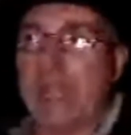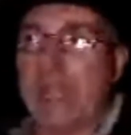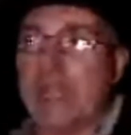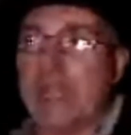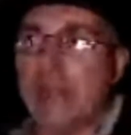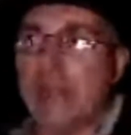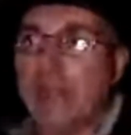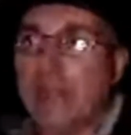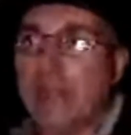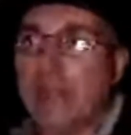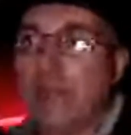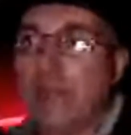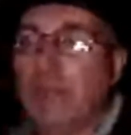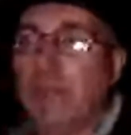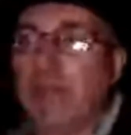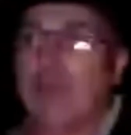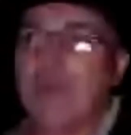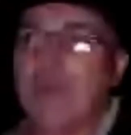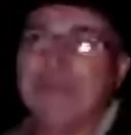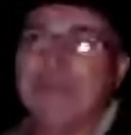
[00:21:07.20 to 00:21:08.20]
pin,
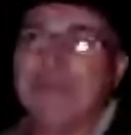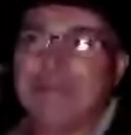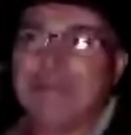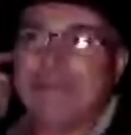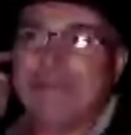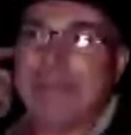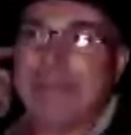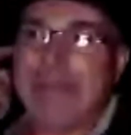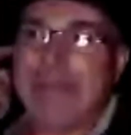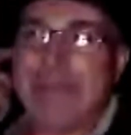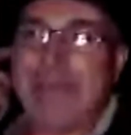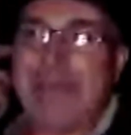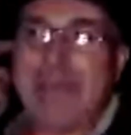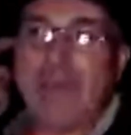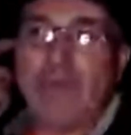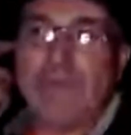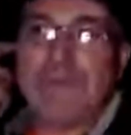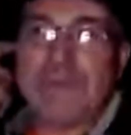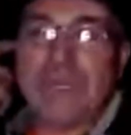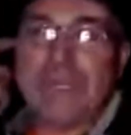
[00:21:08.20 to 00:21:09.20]
but
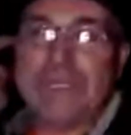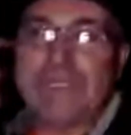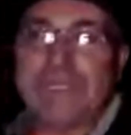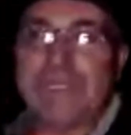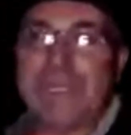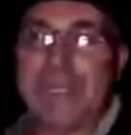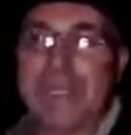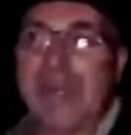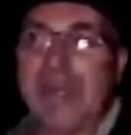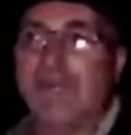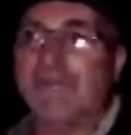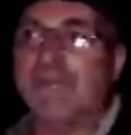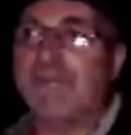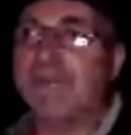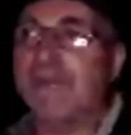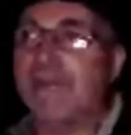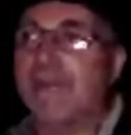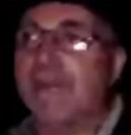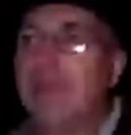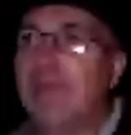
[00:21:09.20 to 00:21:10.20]
that often isn't
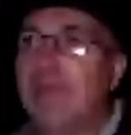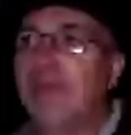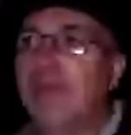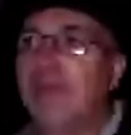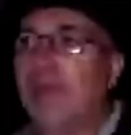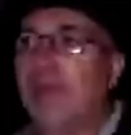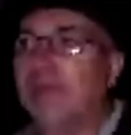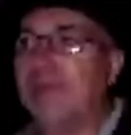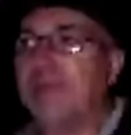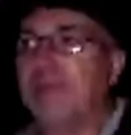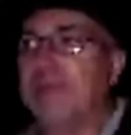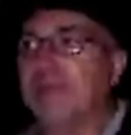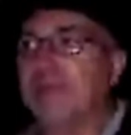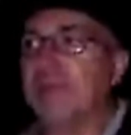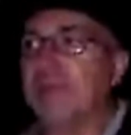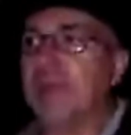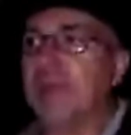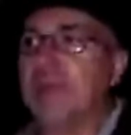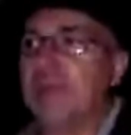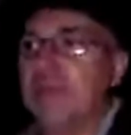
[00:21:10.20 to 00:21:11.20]
enough. I
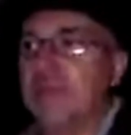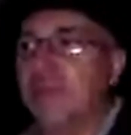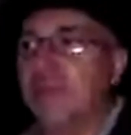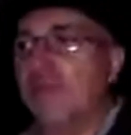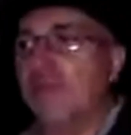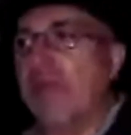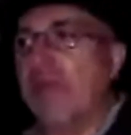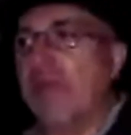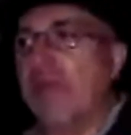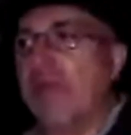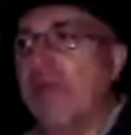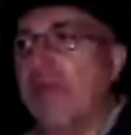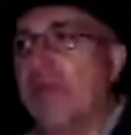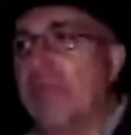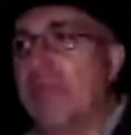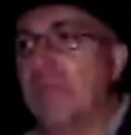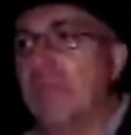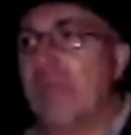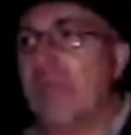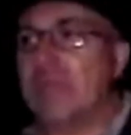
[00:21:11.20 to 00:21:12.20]
think that they do
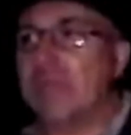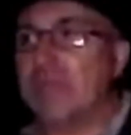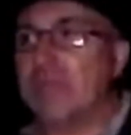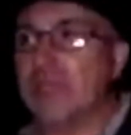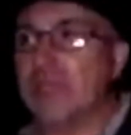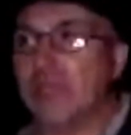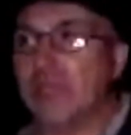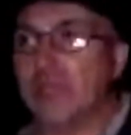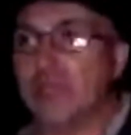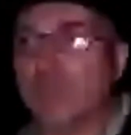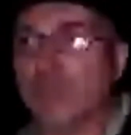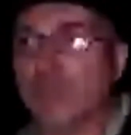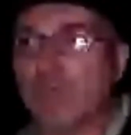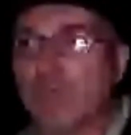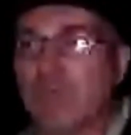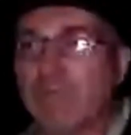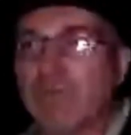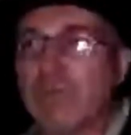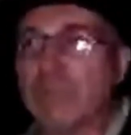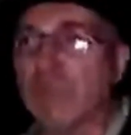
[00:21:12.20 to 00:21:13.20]
recommend that you sort of, if
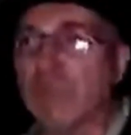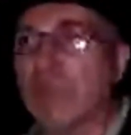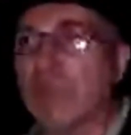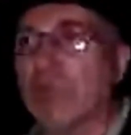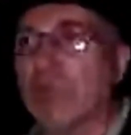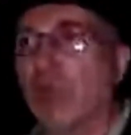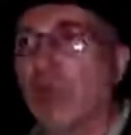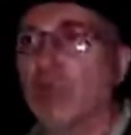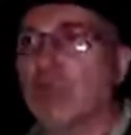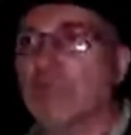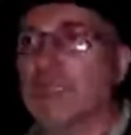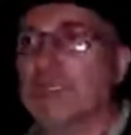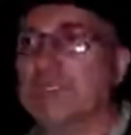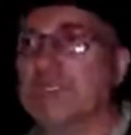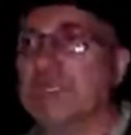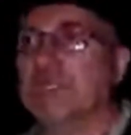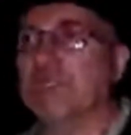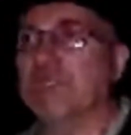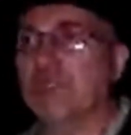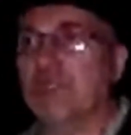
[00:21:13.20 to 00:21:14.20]
you're doing a long
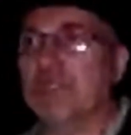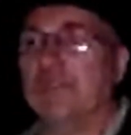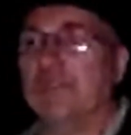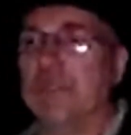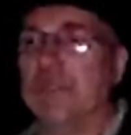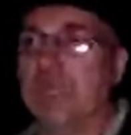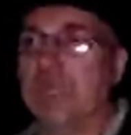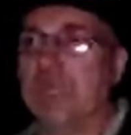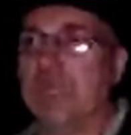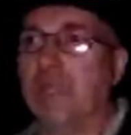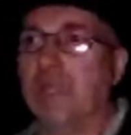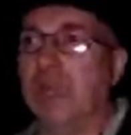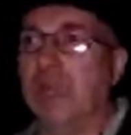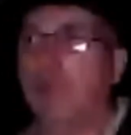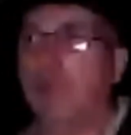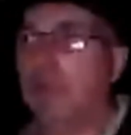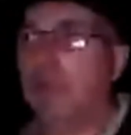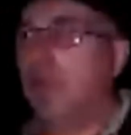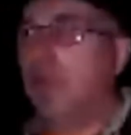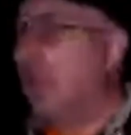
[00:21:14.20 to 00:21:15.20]
distance or something,
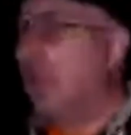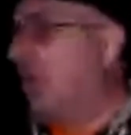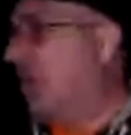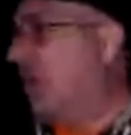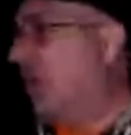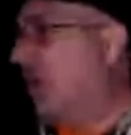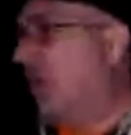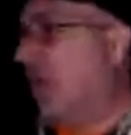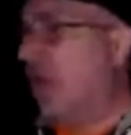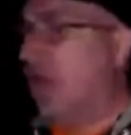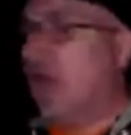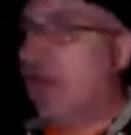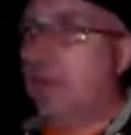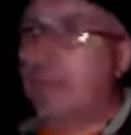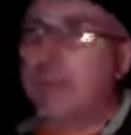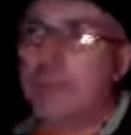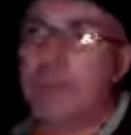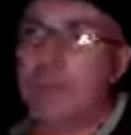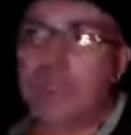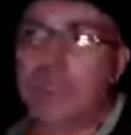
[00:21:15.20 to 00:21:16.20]

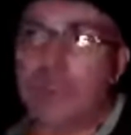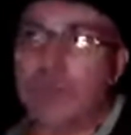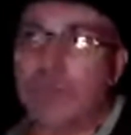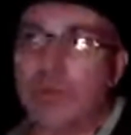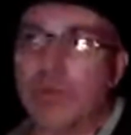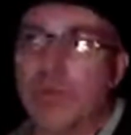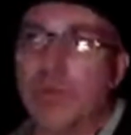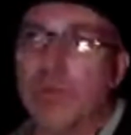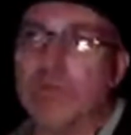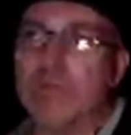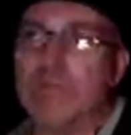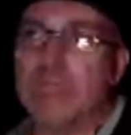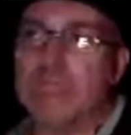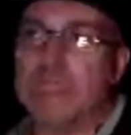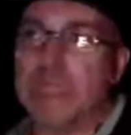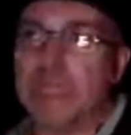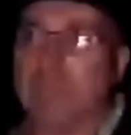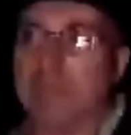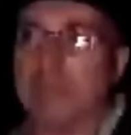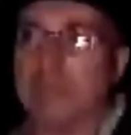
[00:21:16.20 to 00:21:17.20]
that you put one of these
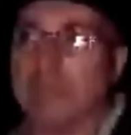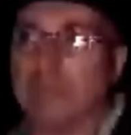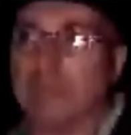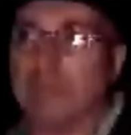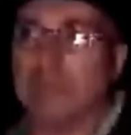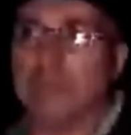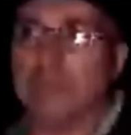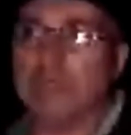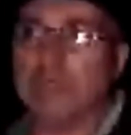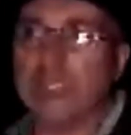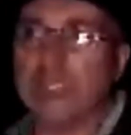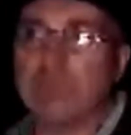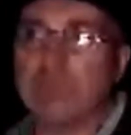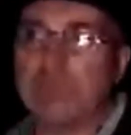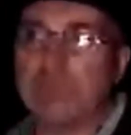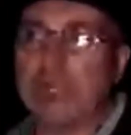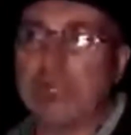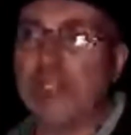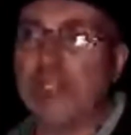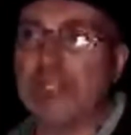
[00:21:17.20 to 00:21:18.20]
like
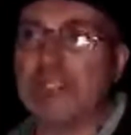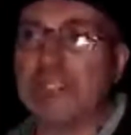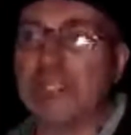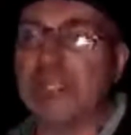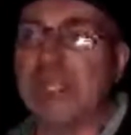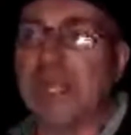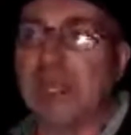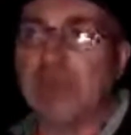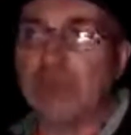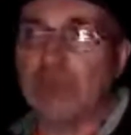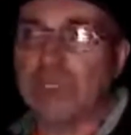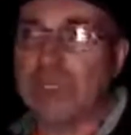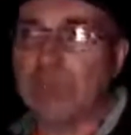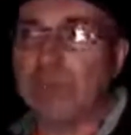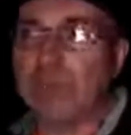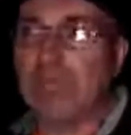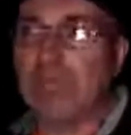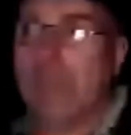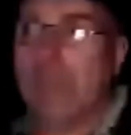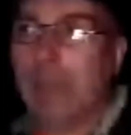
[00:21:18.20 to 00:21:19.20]
spudgers in there or
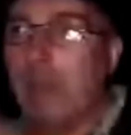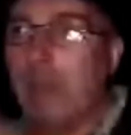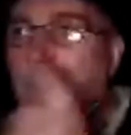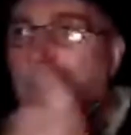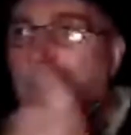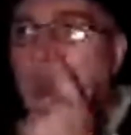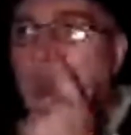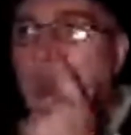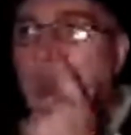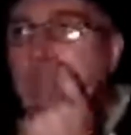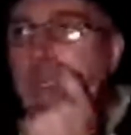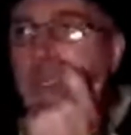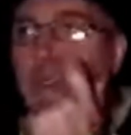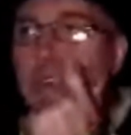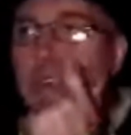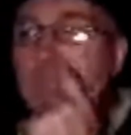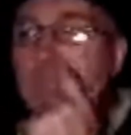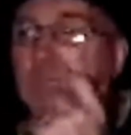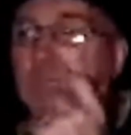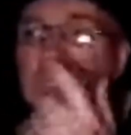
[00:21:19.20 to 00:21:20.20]
something. You can
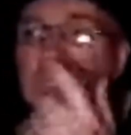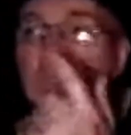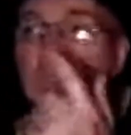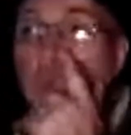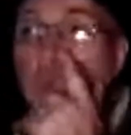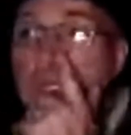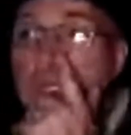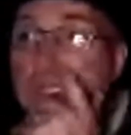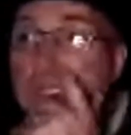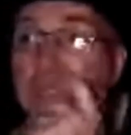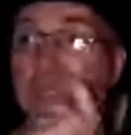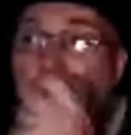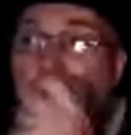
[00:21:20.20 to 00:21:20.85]
use a piece of wood